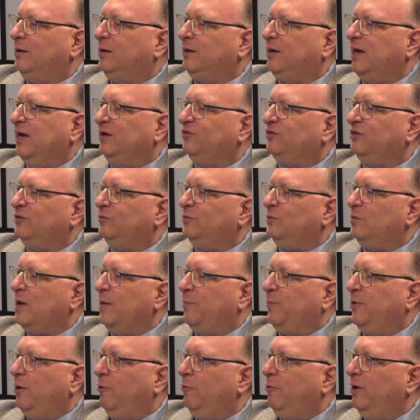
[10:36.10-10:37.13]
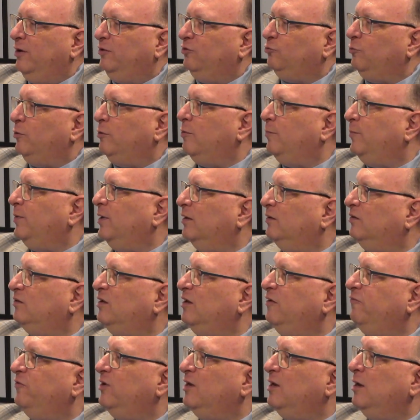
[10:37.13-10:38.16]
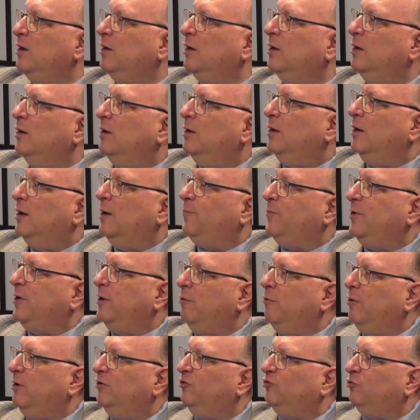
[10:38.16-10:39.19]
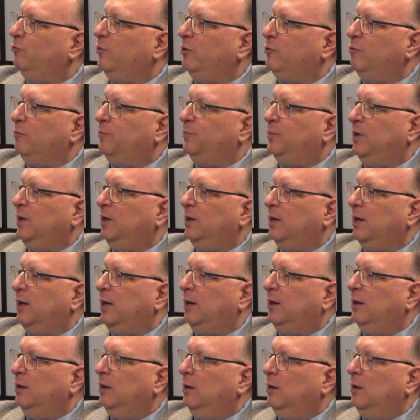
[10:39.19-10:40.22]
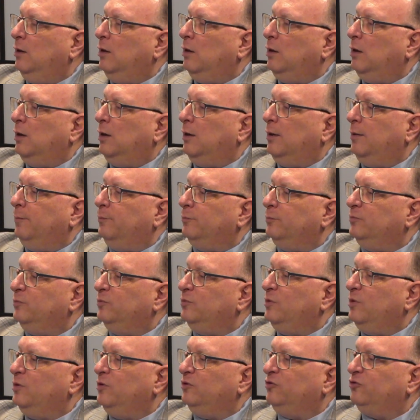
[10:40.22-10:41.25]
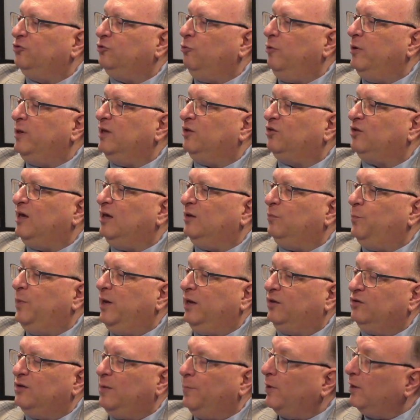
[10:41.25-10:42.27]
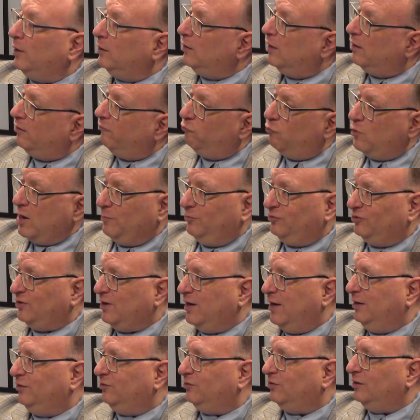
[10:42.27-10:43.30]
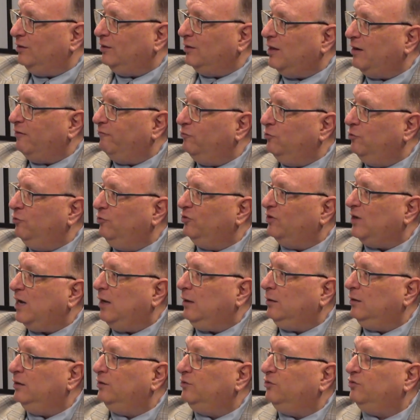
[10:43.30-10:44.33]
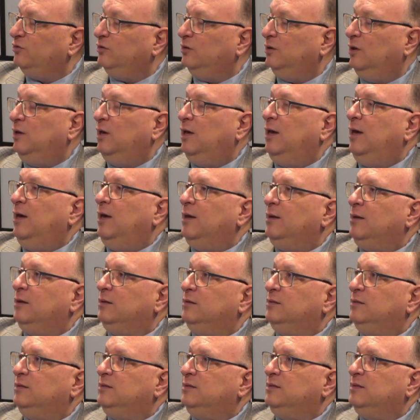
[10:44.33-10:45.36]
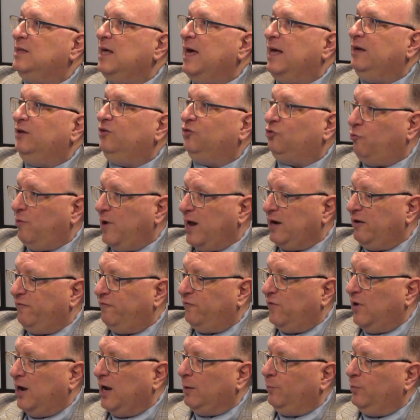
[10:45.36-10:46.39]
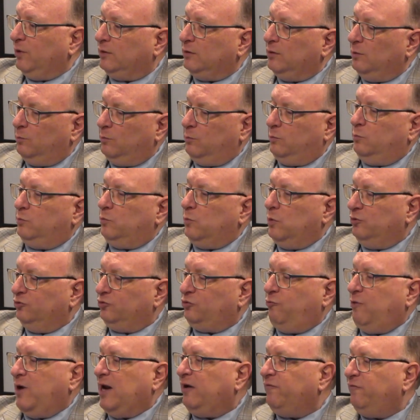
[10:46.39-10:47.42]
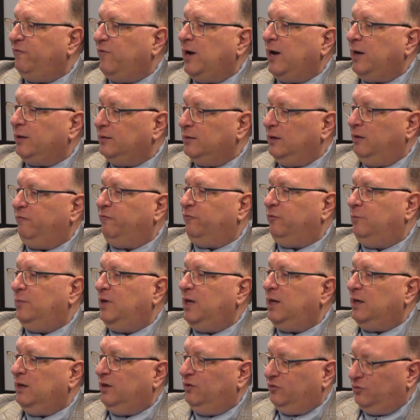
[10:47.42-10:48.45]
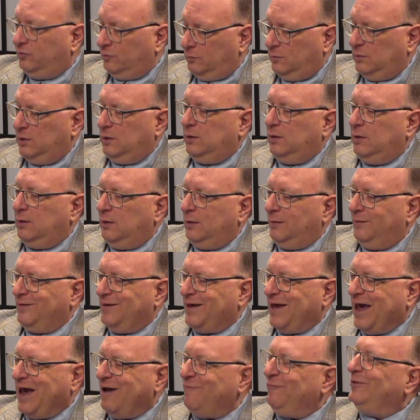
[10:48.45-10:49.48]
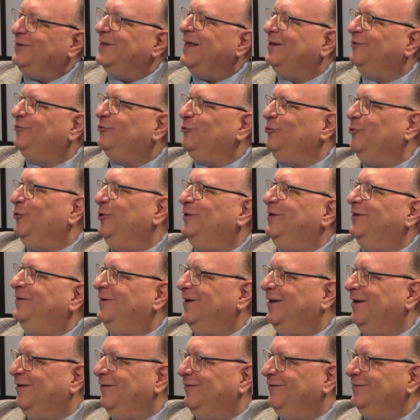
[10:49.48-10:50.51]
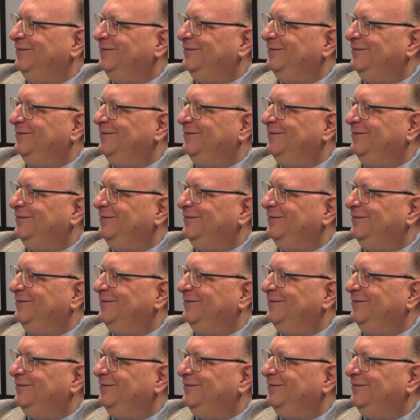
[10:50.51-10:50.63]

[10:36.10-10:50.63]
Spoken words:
guest appearance, whether it be a TV appearance, whether it be a story that gets picked up on a lot of websites and a lot of news outlets. That is gratifying, but the most gratifying thing for me is having that story to tell.